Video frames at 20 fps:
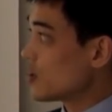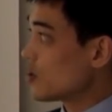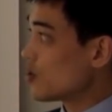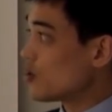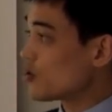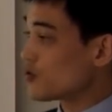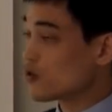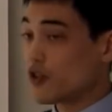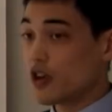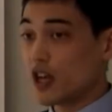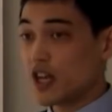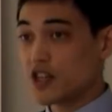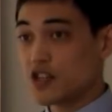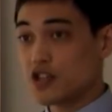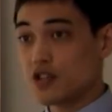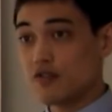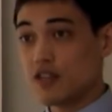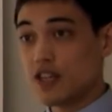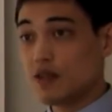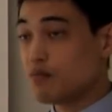cross
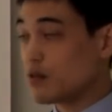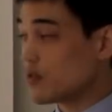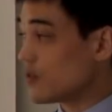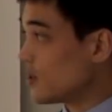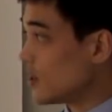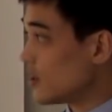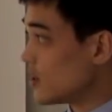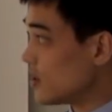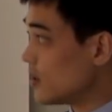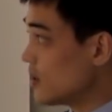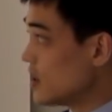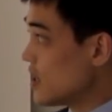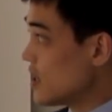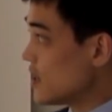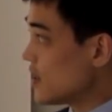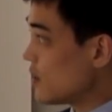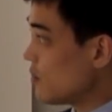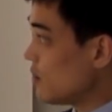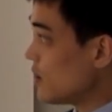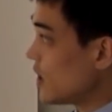correlation of the input signal,
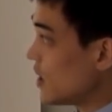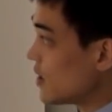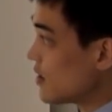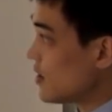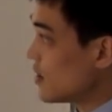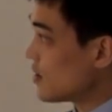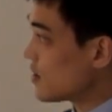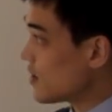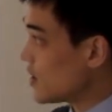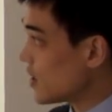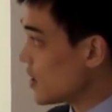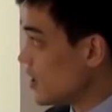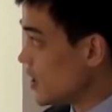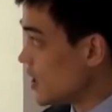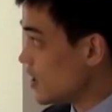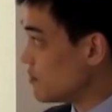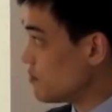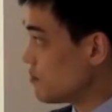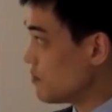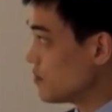then we get this thing
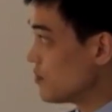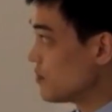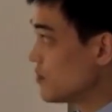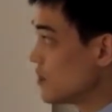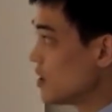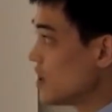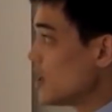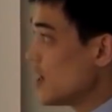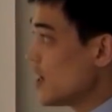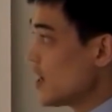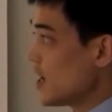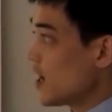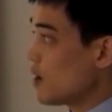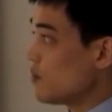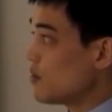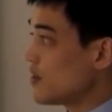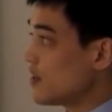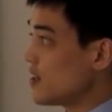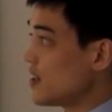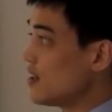here.
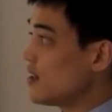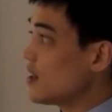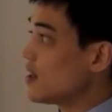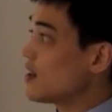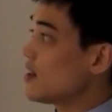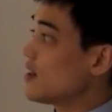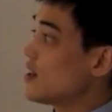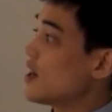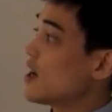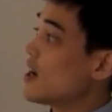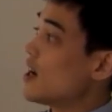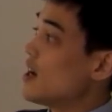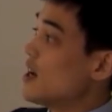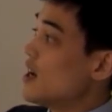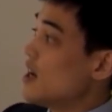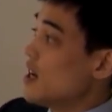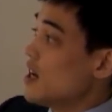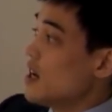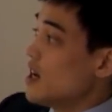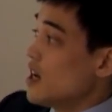And we see that the
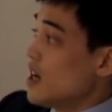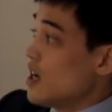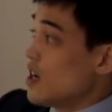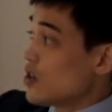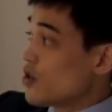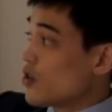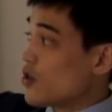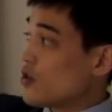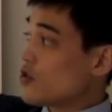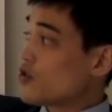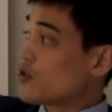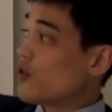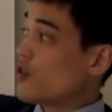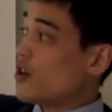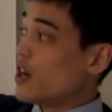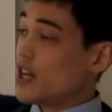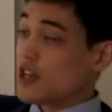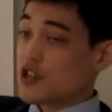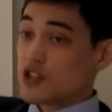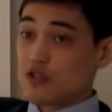cross
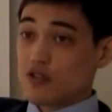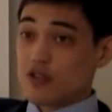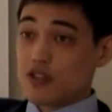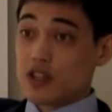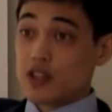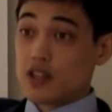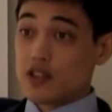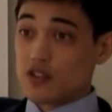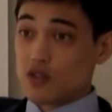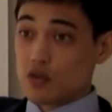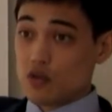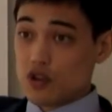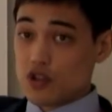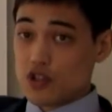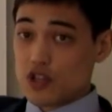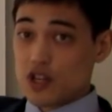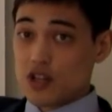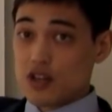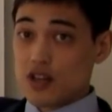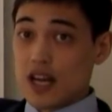correlation of the
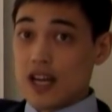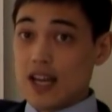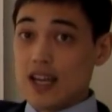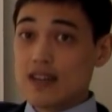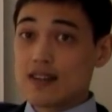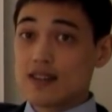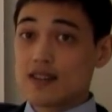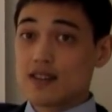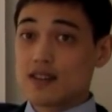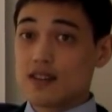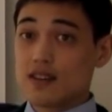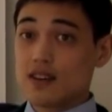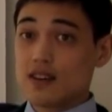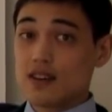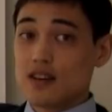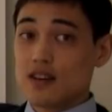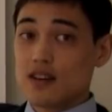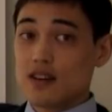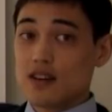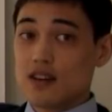distortion is
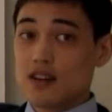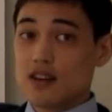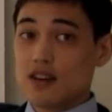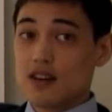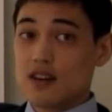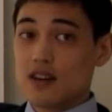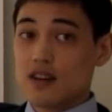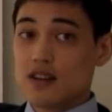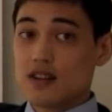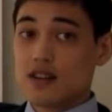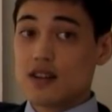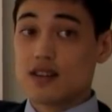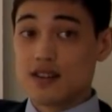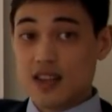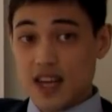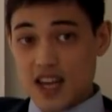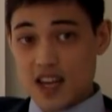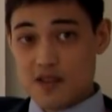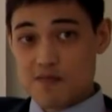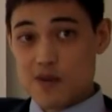the
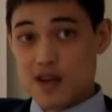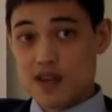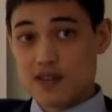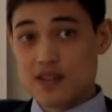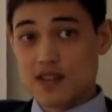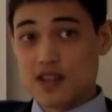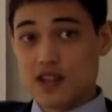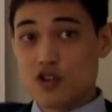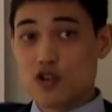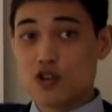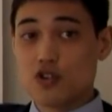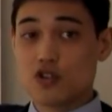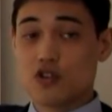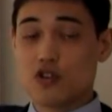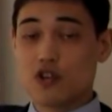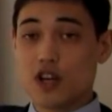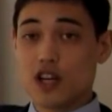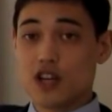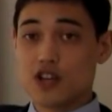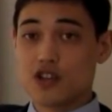same as the cross
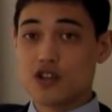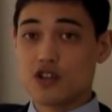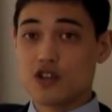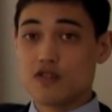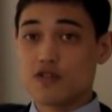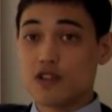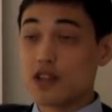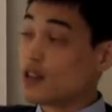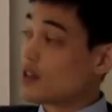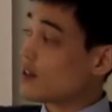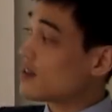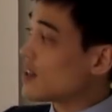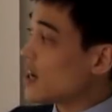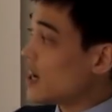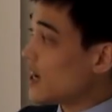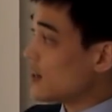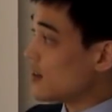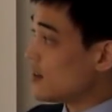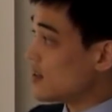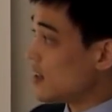correlation of the
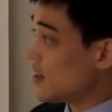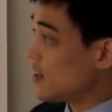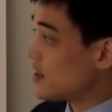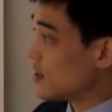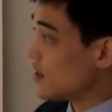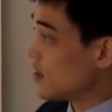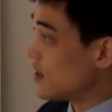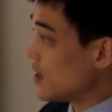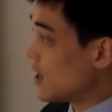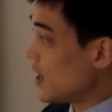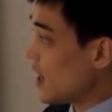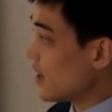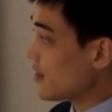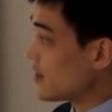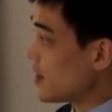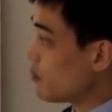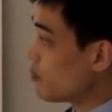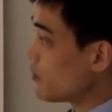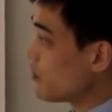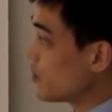decide signal,
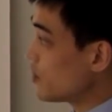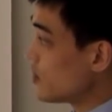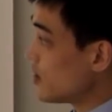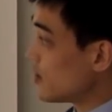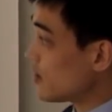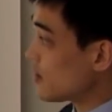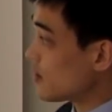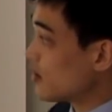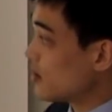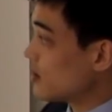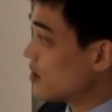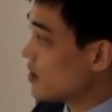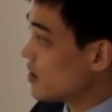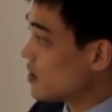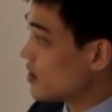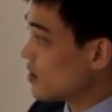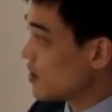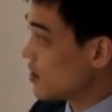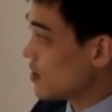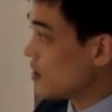except for this
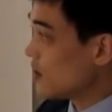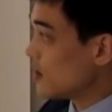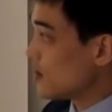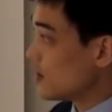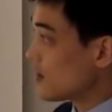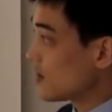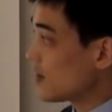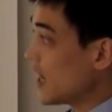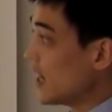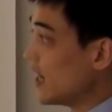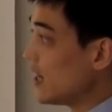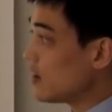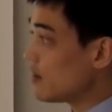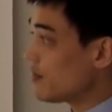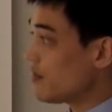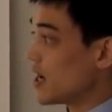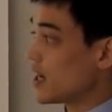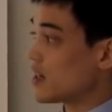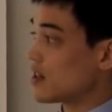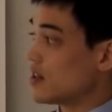
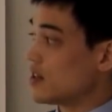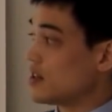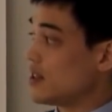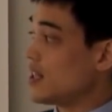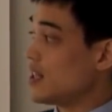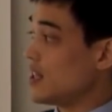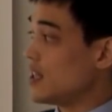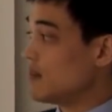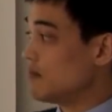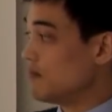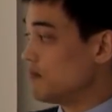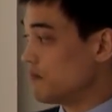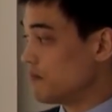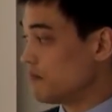scaling factor, D.